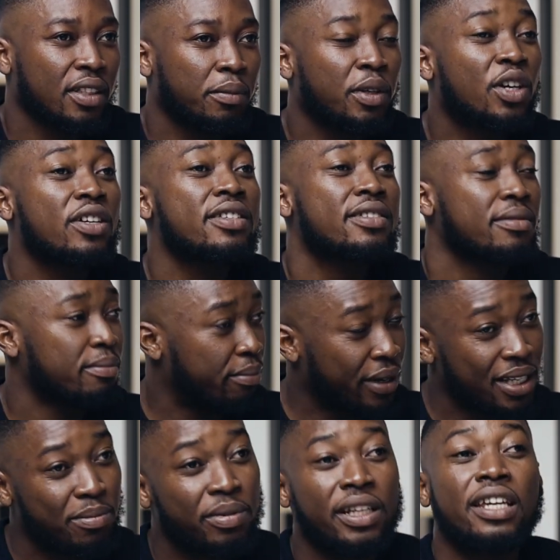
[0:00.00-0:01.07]
Because
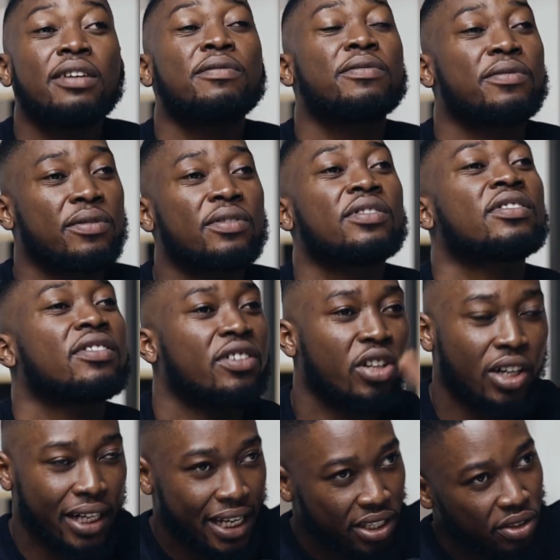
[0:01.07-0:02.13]
best believe
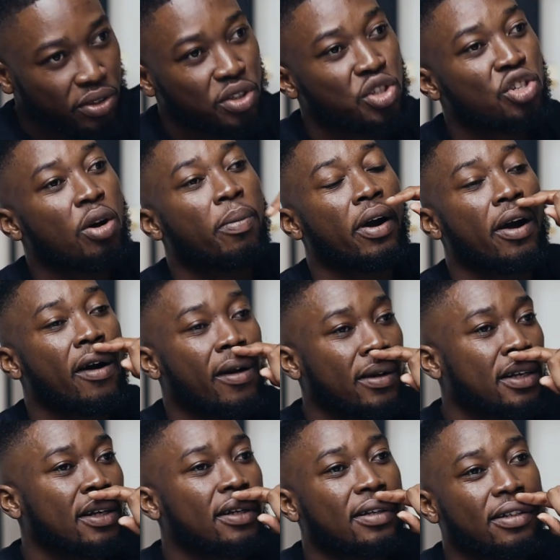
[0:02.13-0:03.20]
your client is going to shop around.